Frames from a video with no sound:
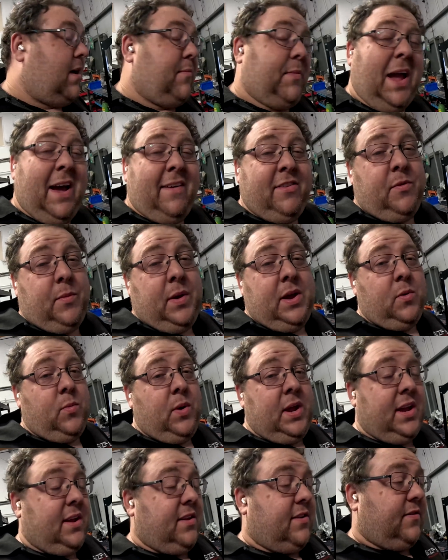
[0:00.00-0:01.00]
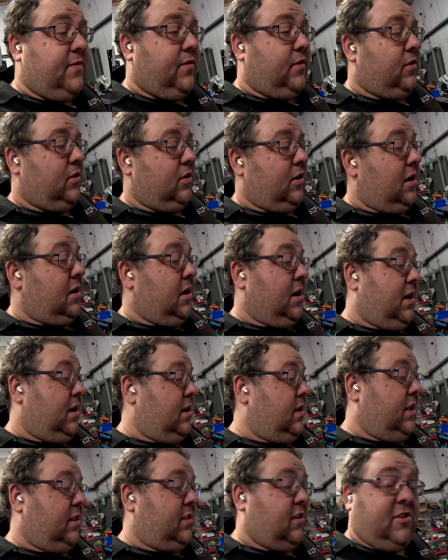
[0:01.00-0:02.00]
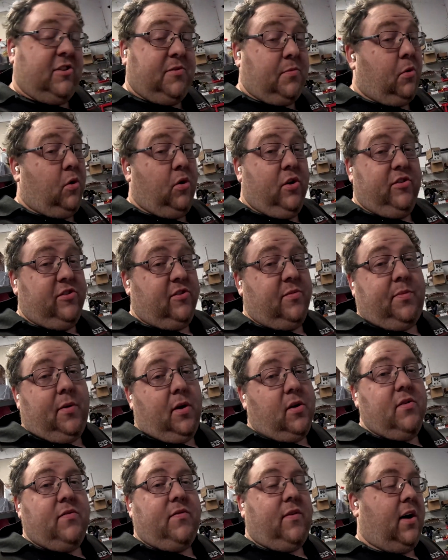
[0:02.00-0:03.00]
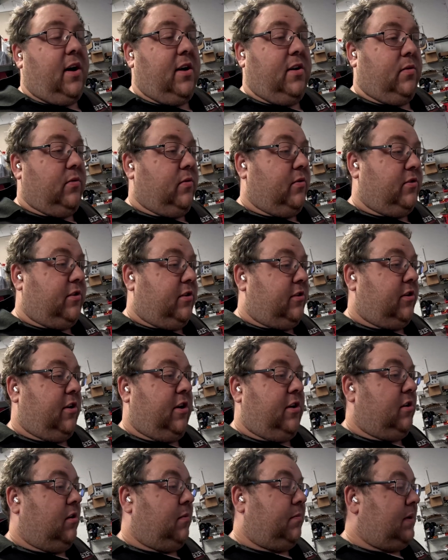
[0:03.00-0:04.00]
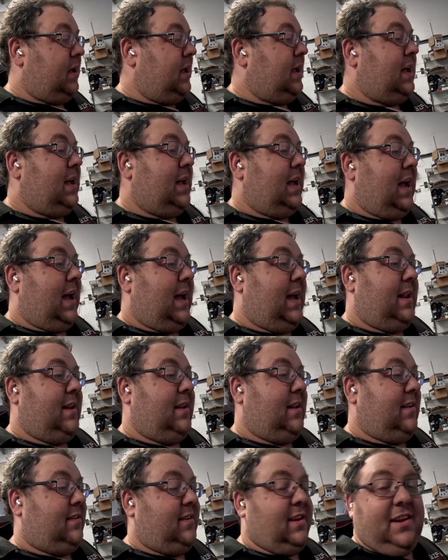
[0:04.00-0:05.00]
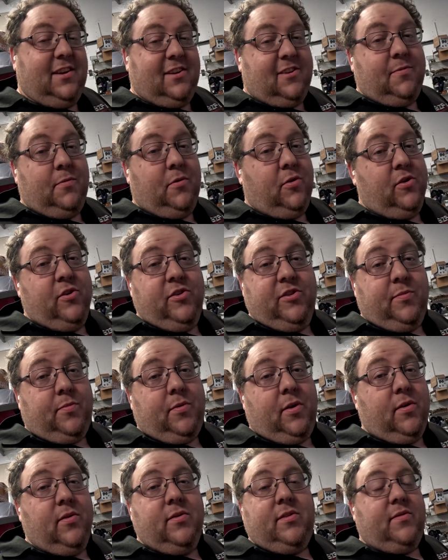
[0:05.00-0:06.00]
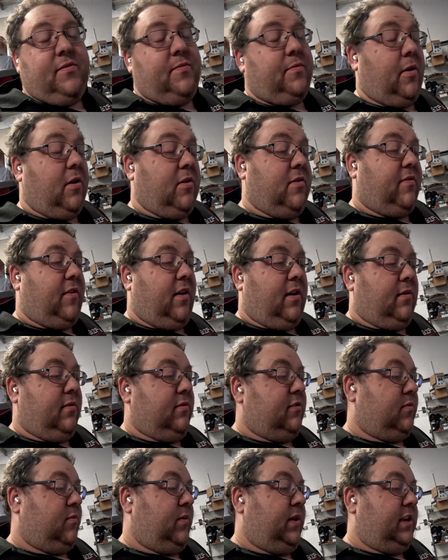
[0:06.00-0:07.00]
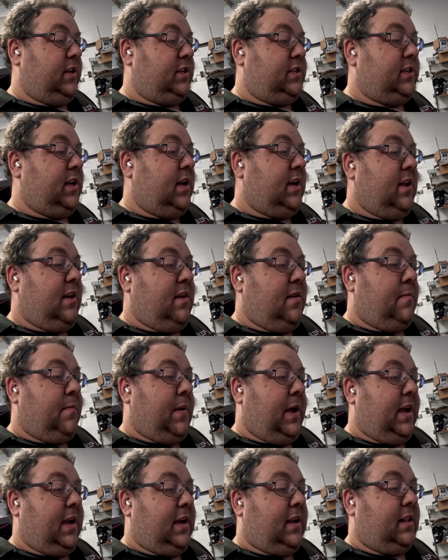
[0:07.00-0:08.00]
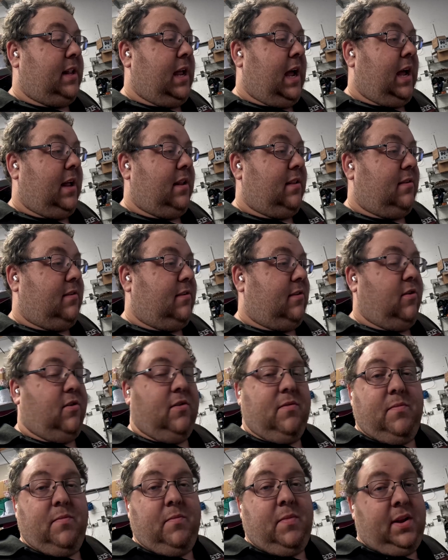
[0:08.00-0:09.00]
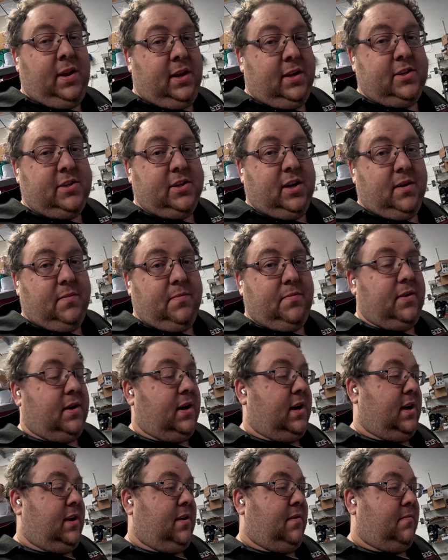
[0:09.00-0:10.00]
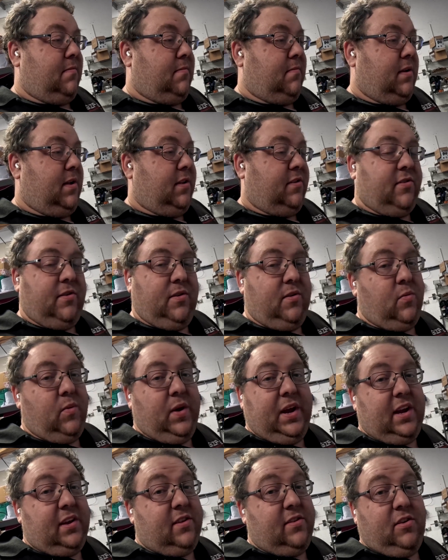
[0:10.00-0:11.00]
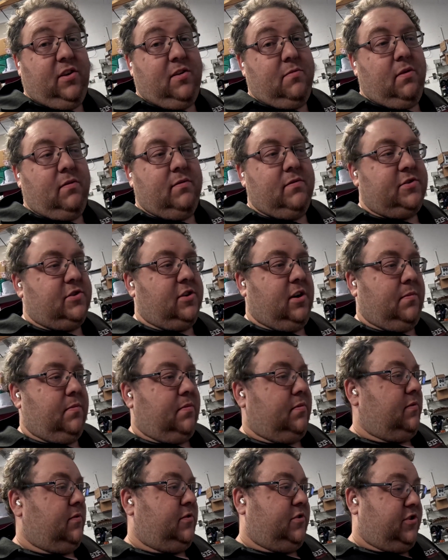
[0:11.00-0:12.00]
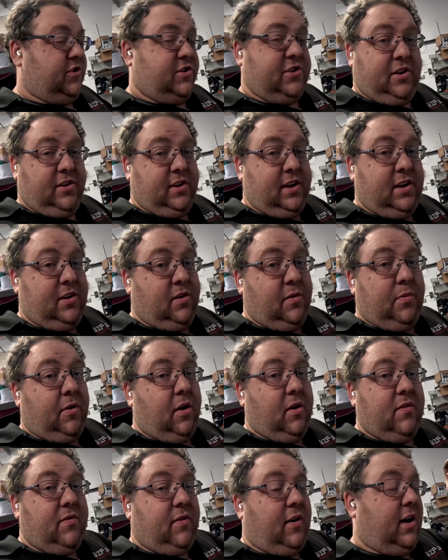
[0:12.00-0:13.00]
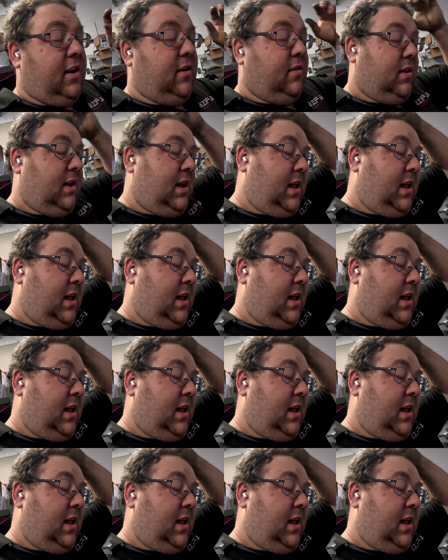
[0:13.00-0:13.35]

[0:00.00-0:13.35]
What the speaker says: and we have to wait weeks for the smallness of profiles to turn up, and it's these smallness of profiles which make that 2-minute job a 2-week, 2-month job just on a little profile.